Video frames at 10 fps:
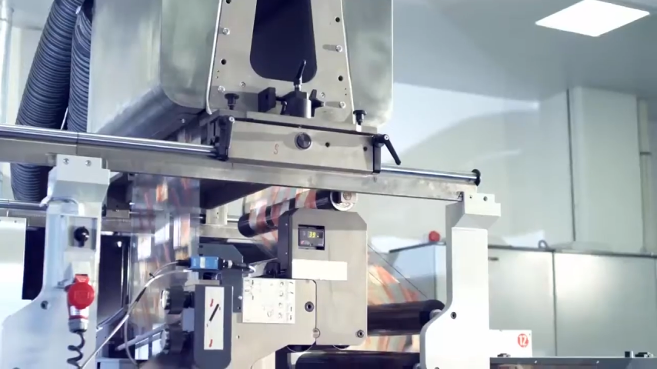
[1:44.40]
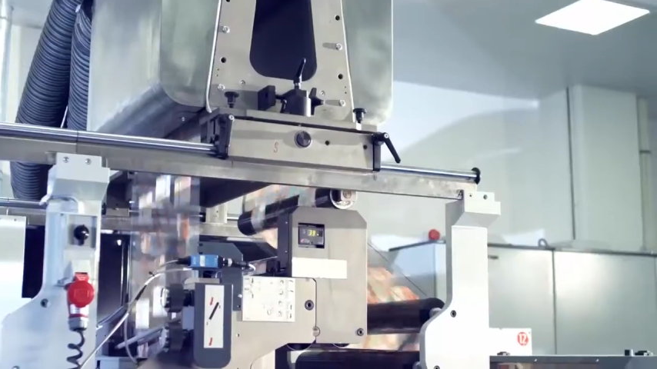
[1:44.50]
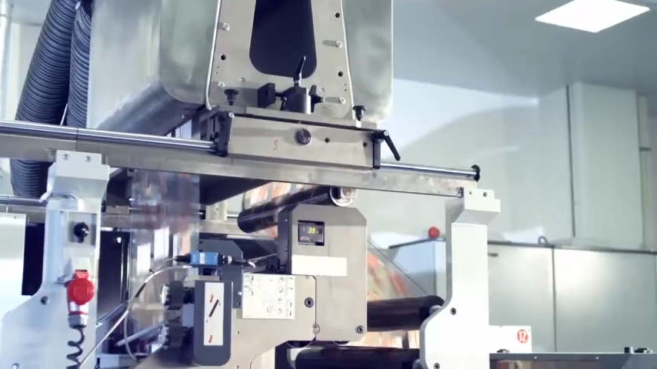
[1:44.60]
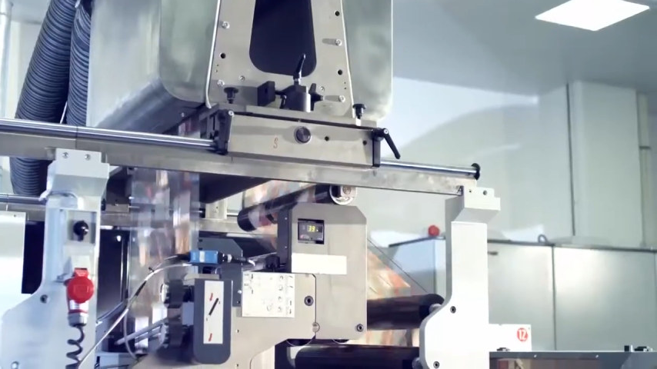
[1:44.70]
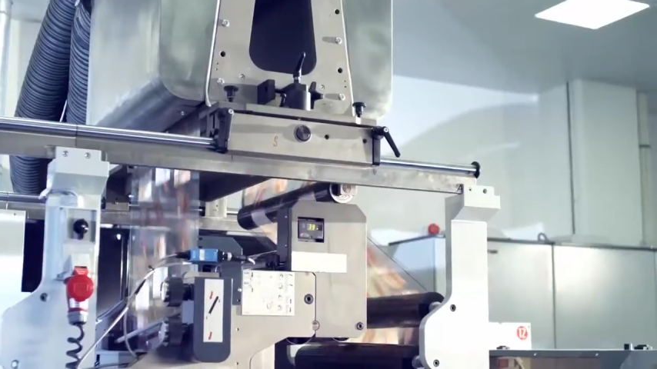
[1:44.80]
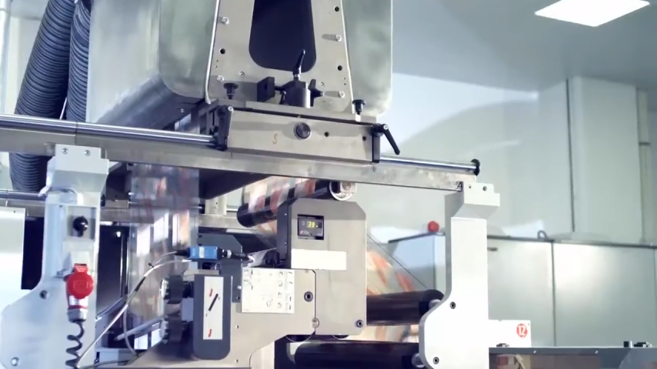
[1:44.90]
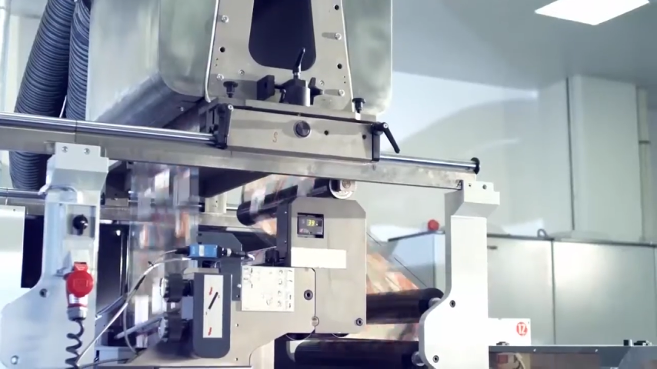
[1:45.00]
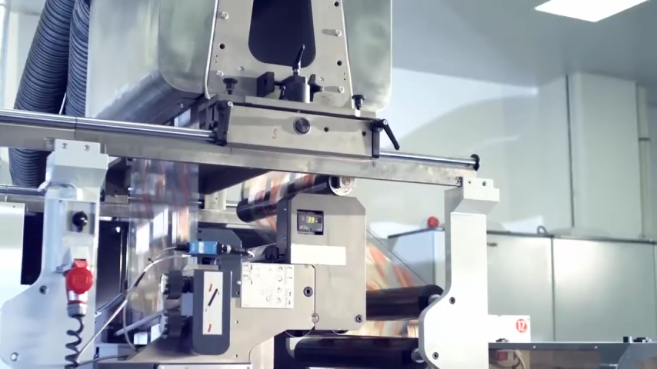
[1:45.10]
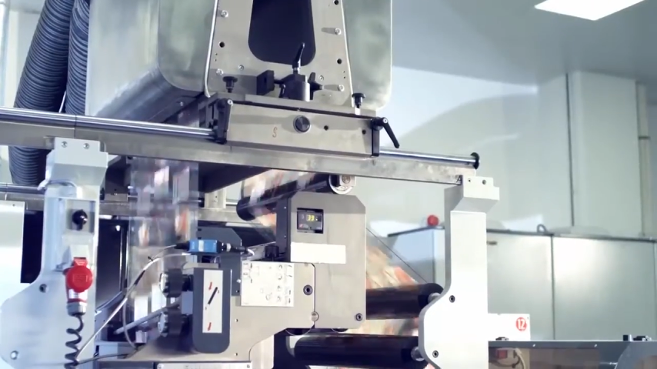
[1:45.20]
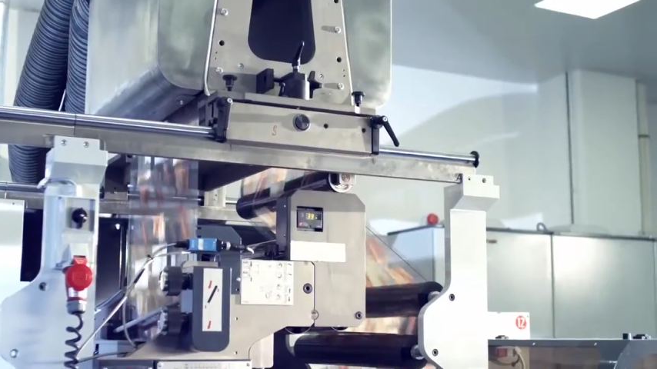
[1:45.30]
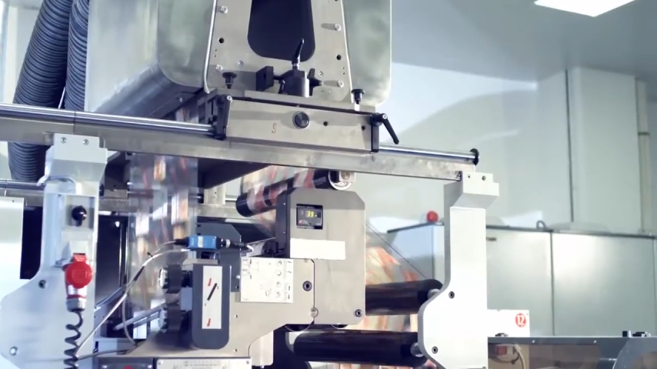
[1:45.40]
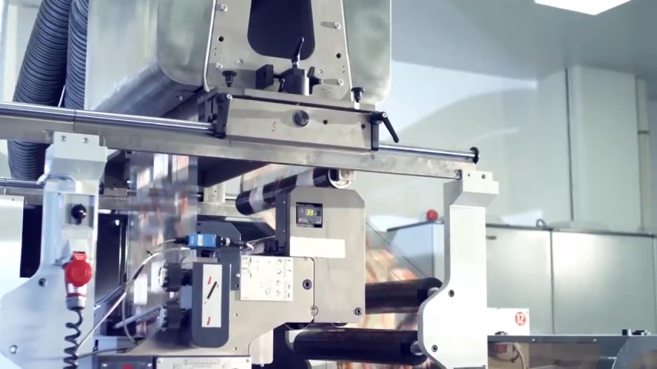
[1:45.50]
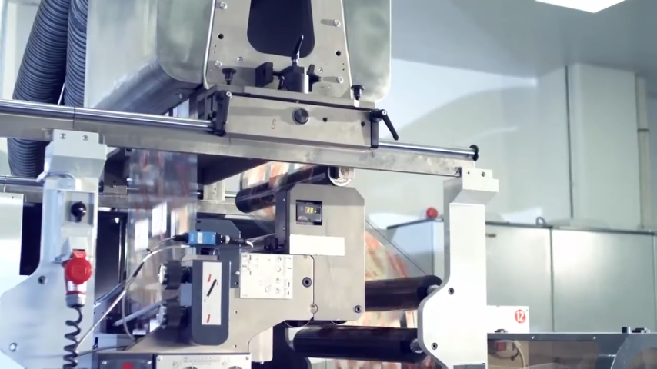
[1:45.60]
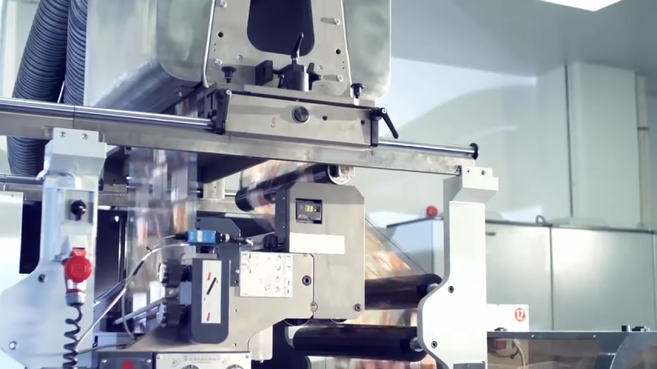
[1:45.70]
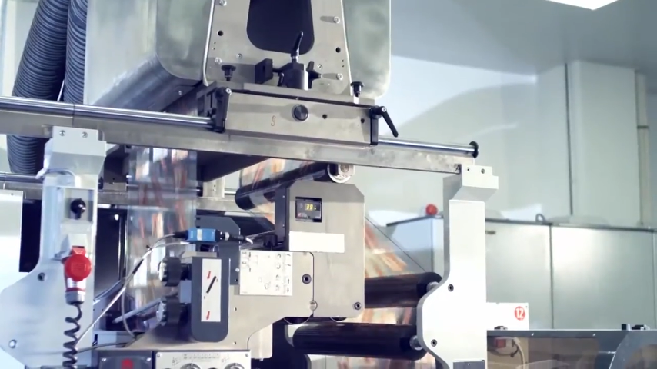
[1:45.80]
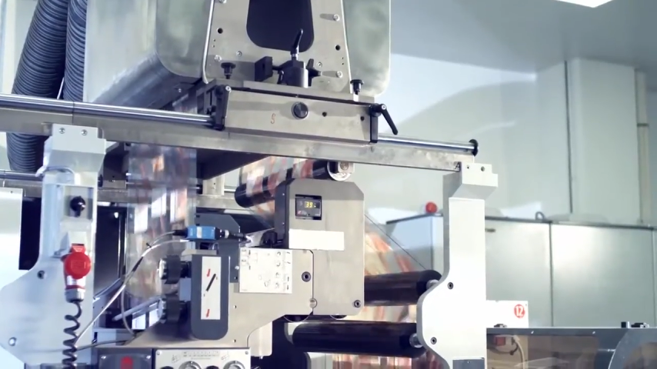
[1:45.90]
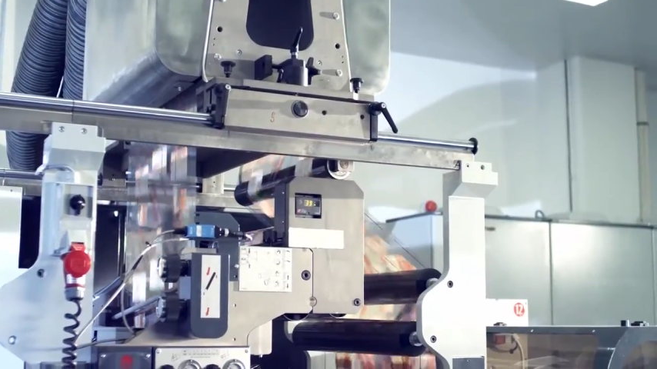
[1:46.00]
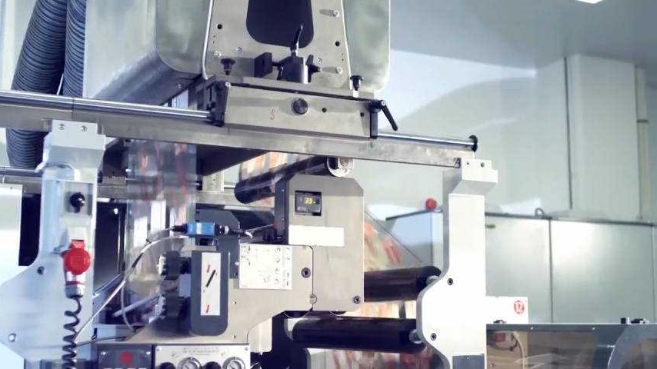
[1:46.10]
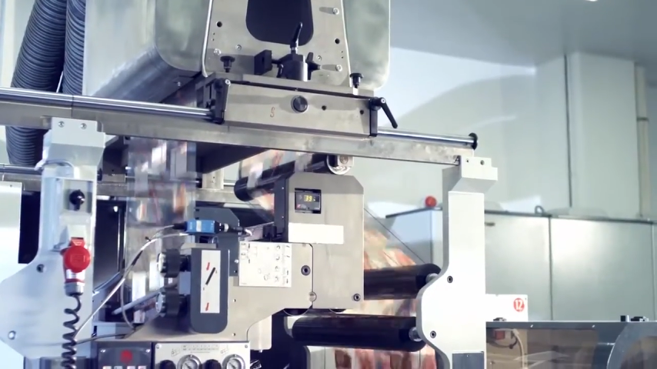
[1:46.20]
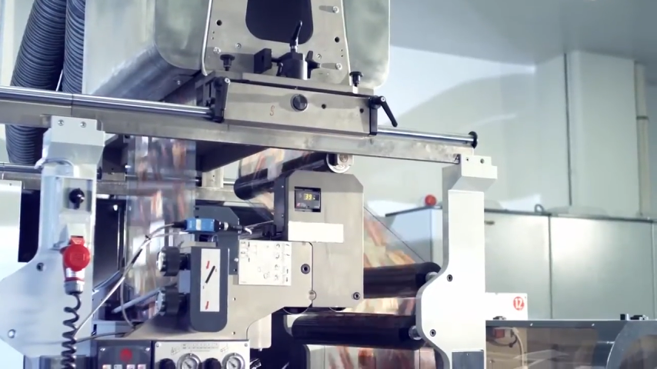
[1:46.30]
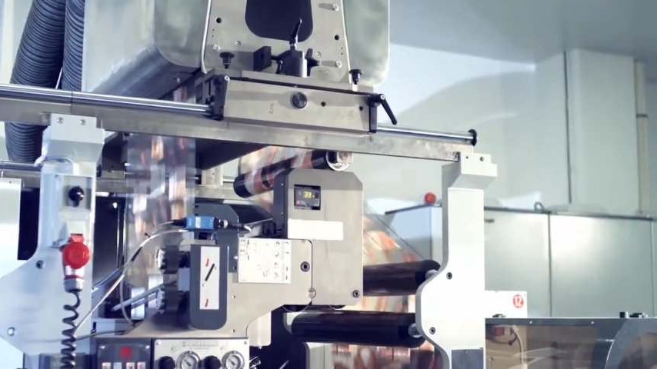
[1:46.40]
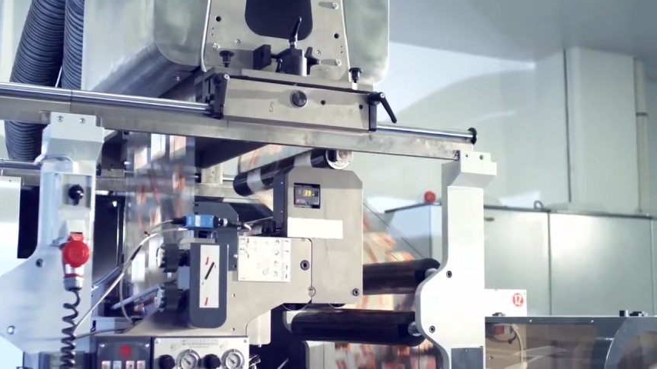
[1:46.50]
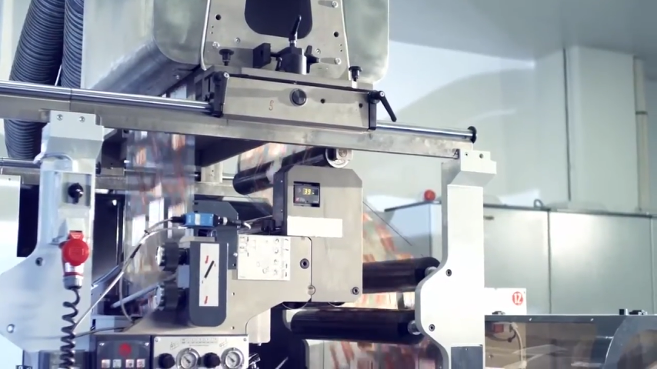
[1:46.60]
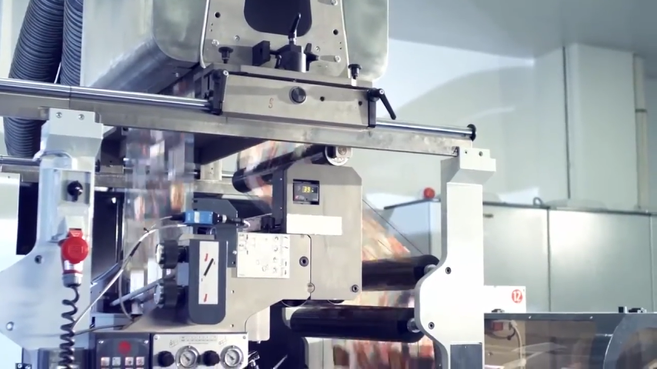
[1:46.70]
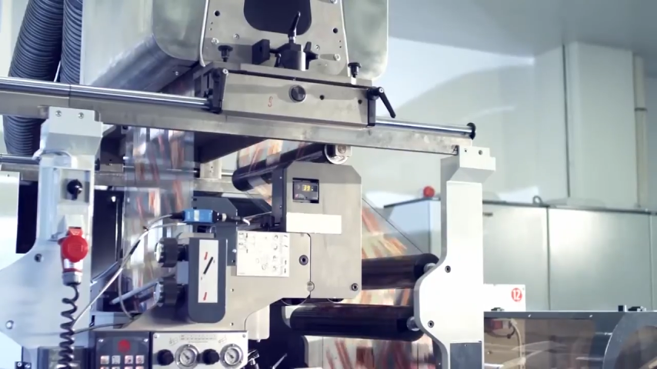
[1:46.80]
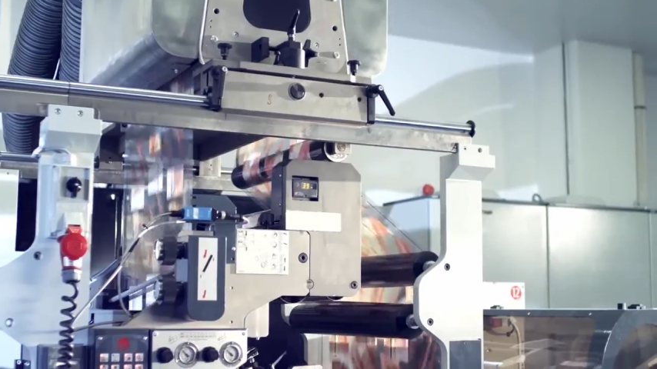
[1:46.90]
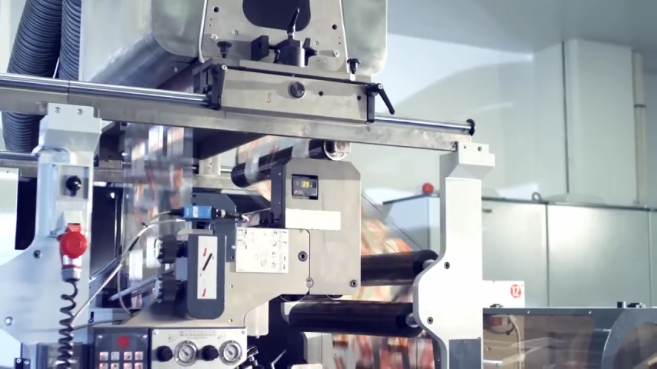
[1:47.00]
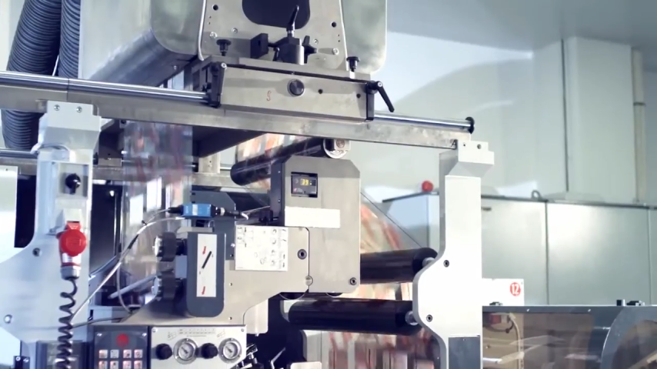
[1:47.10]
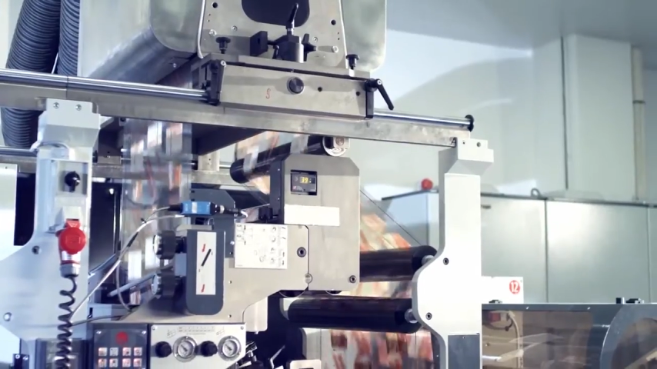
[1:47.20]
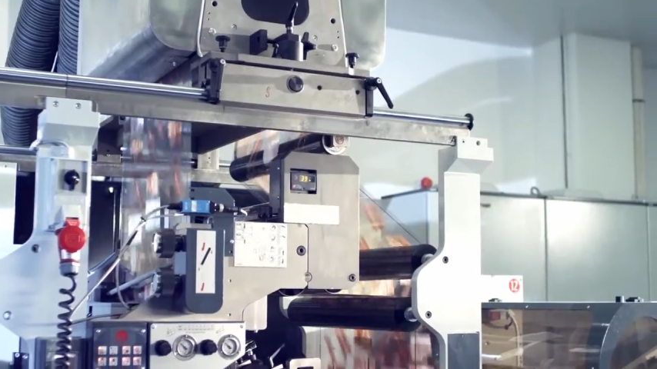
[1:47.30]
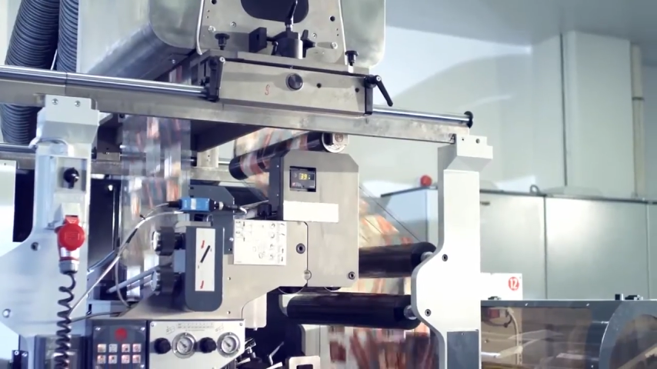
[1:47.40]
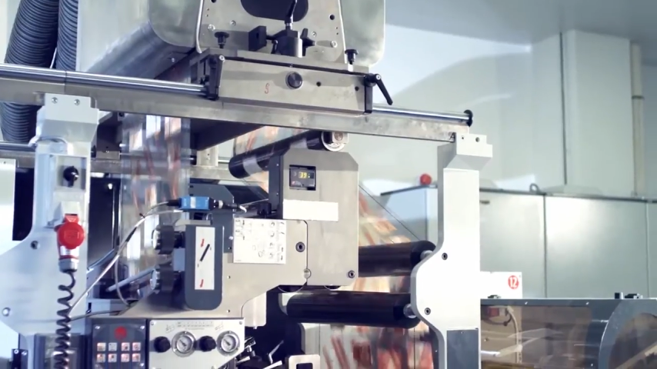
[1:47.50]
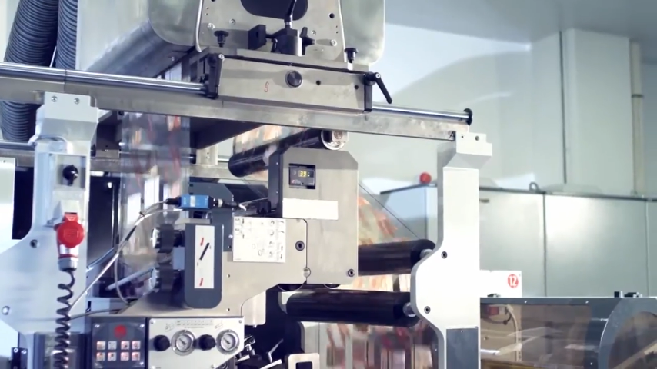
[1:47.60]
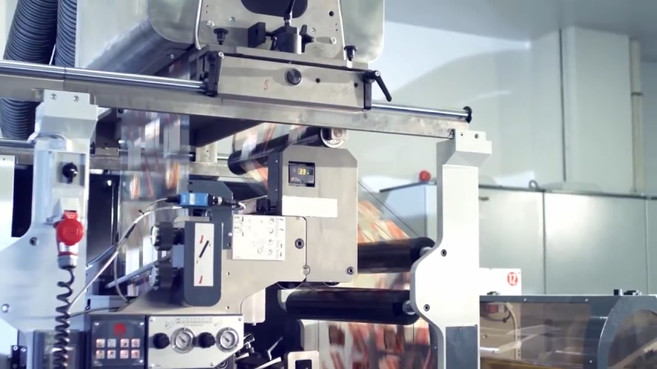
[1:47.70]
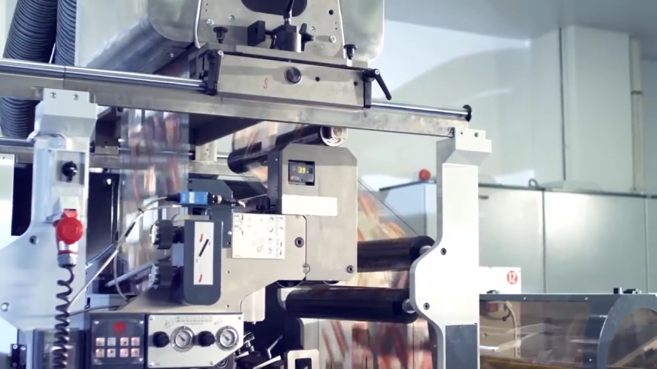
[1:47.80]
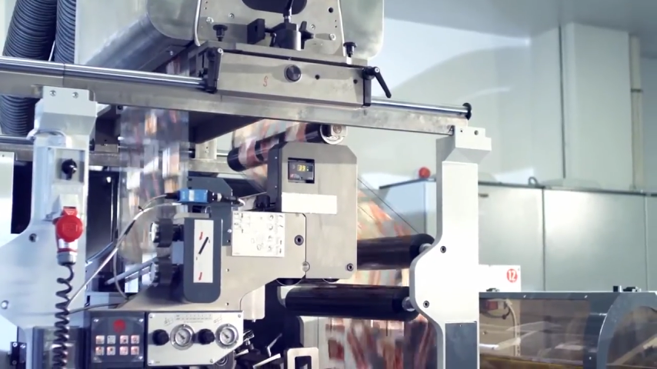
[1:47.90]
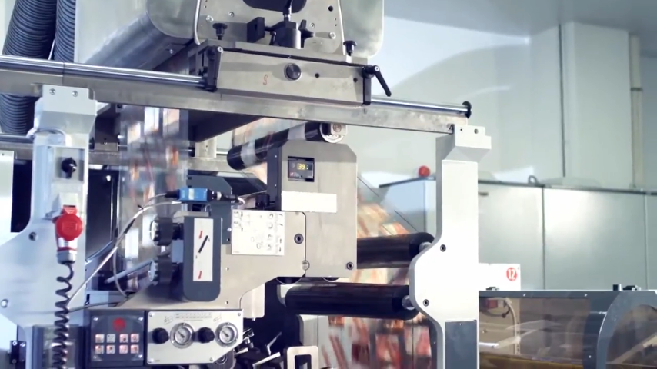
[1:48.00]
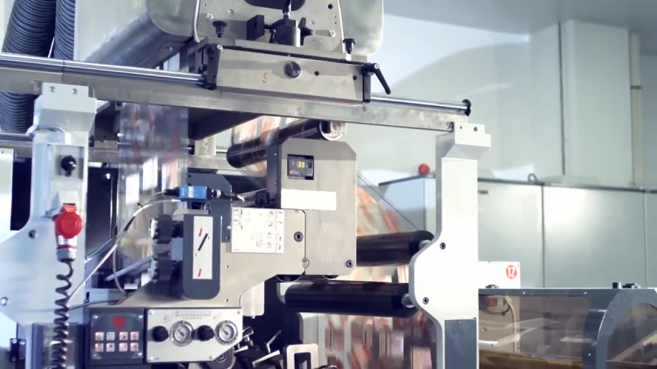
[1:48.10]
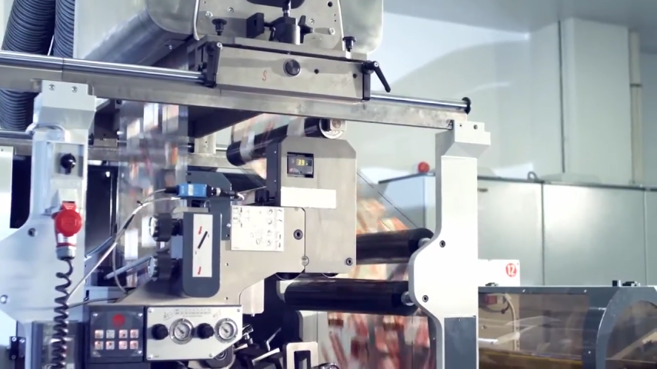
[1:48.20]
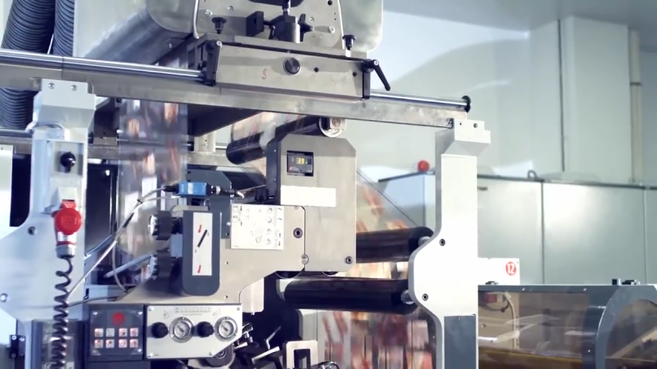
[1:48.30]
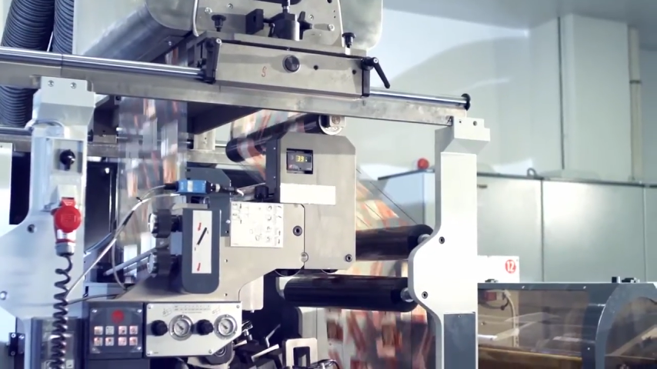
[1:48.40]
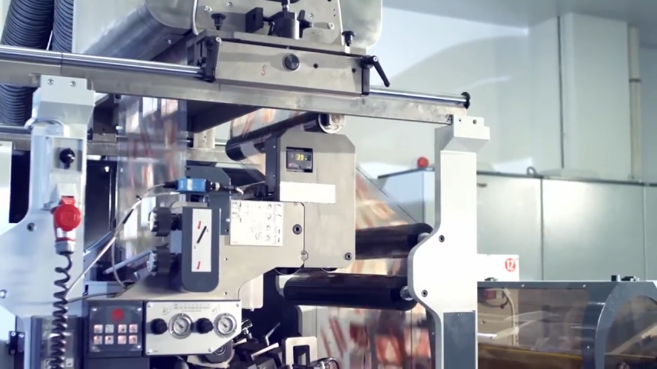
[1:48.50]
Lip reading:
(no speaker visible)